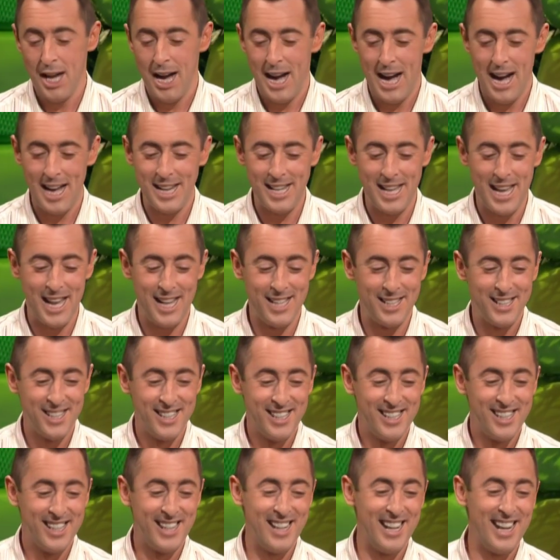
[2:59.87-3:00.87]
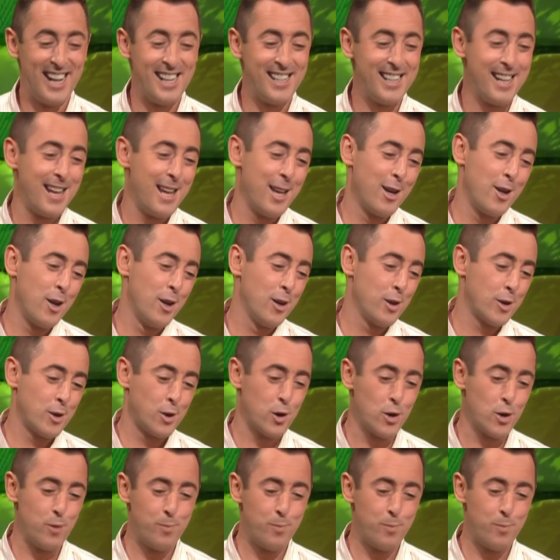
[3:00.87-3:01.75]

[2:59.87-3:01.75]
And then I got so